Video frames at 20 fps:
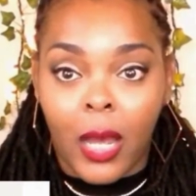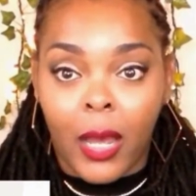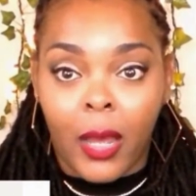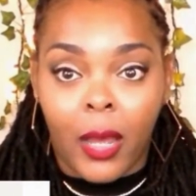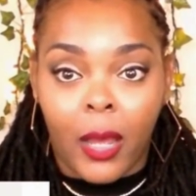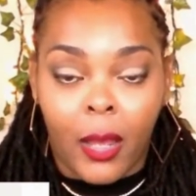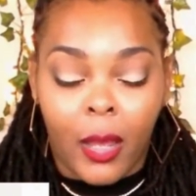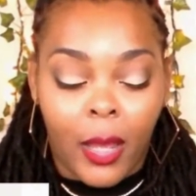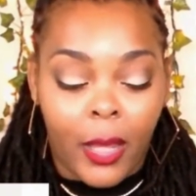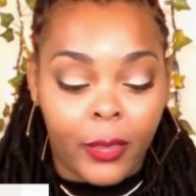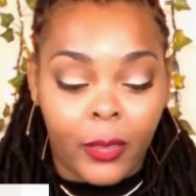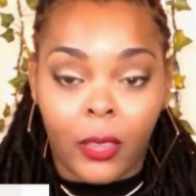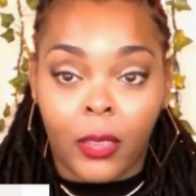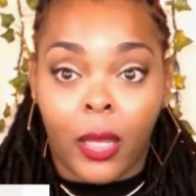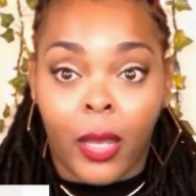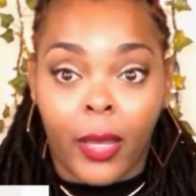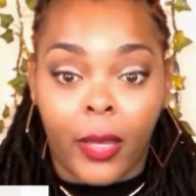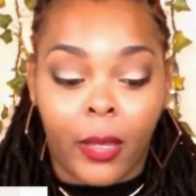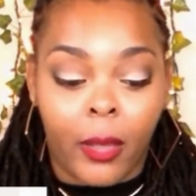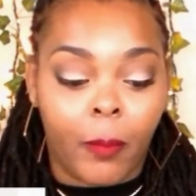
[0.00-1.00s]
I
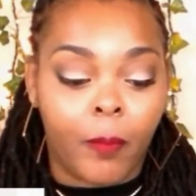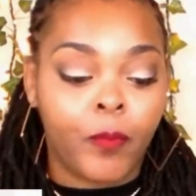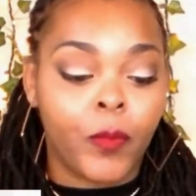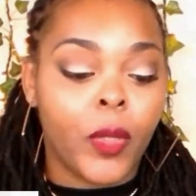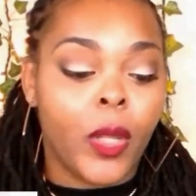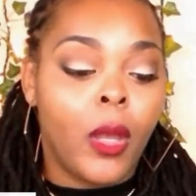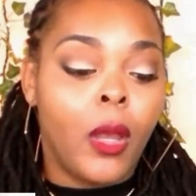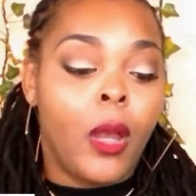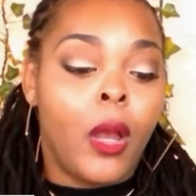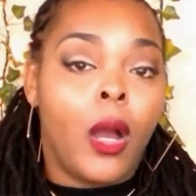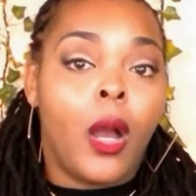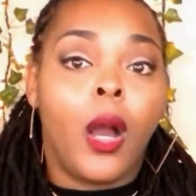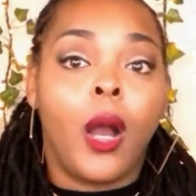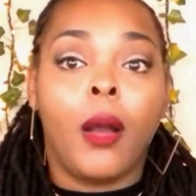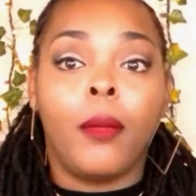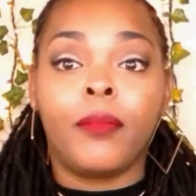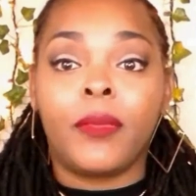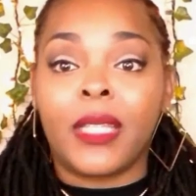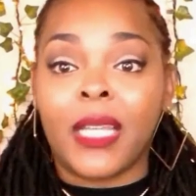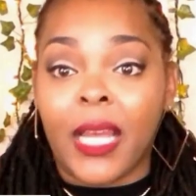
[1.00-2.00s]

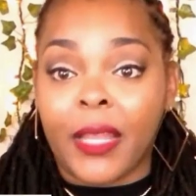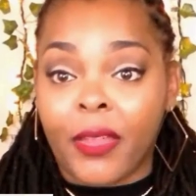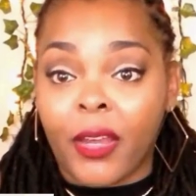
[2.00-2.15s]
am.